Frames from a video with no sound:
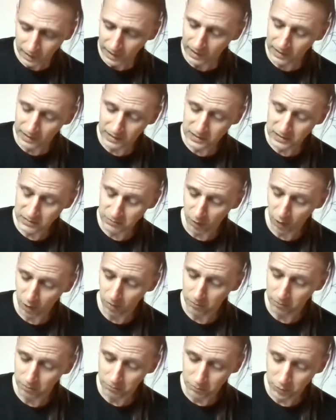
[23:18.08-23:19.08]
in a
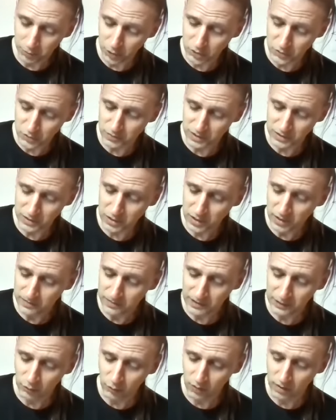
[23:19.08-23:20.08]
small bushment,
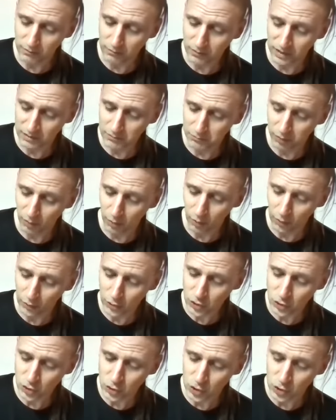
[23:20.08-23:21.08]
the grimly boar
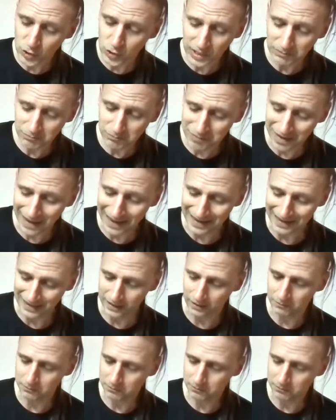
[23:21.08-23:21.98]
stood at bay.